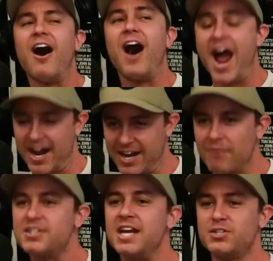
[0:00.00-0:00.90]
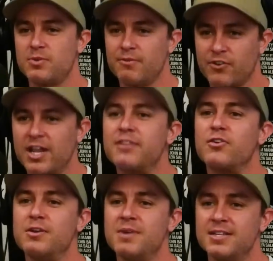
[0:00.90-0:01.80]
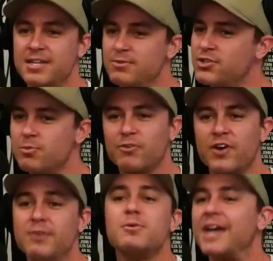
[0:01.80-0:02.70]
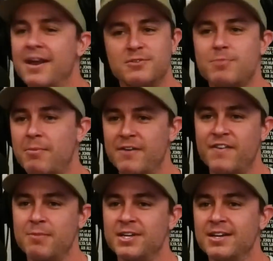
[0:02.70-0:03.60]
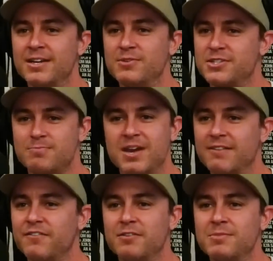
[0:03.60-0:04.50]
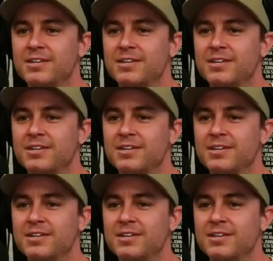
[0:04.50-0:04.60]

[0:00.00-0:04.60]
I had a conversation with him for like 30 minutes and he was super friendly. It was, again, it was about my family and he was just making fun